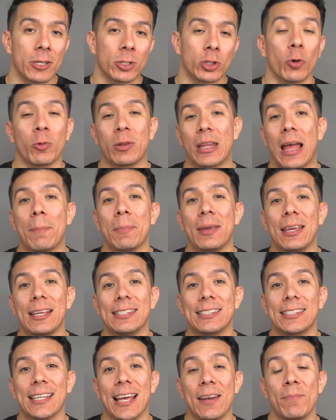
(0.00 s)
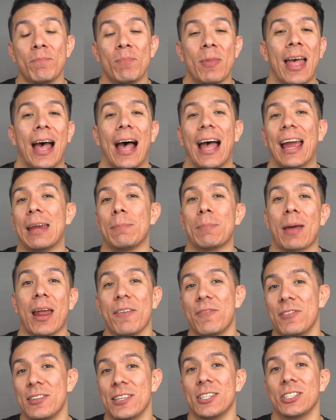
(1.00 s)
So, with that being said, I am not a
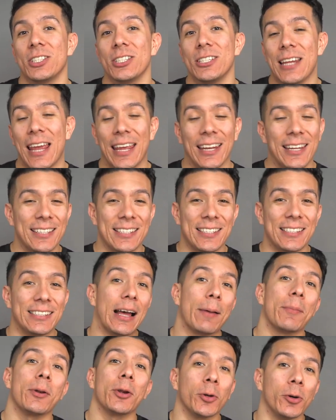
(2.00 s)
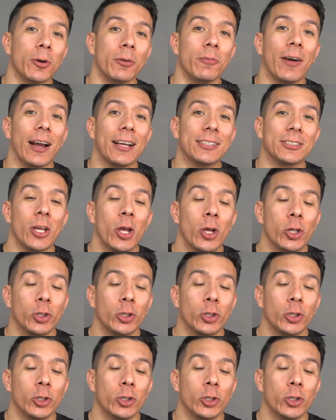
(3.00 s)
physician and this is not medical advice,